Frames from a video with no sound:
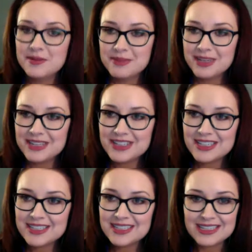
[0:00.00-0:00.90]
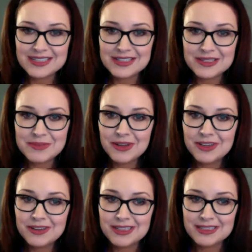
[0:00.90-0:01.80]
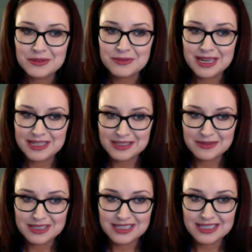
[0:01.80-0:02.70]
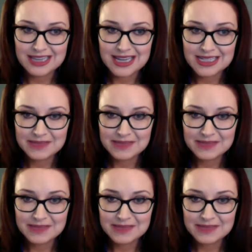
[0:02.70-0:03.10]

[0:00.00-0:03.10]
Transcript: But I just, don't put all your eggs into a basket with these guys.